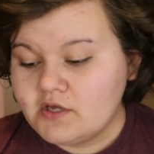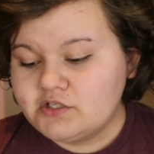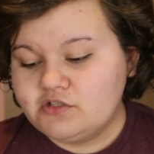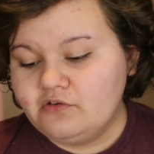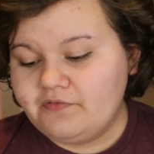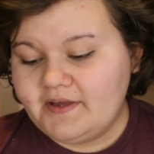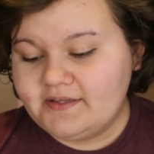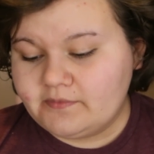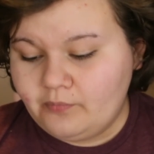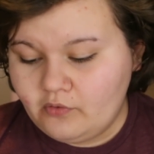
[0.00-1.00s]
Too
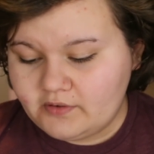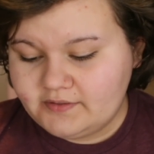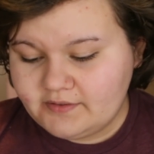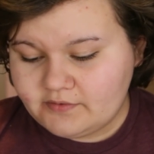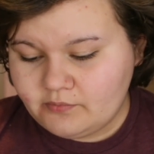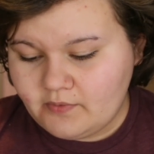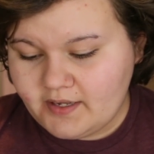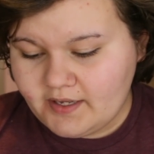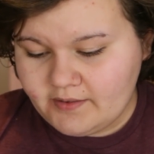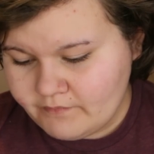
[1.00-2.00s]
Faced Born This
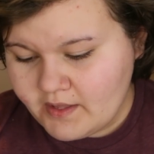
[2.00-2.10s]
Way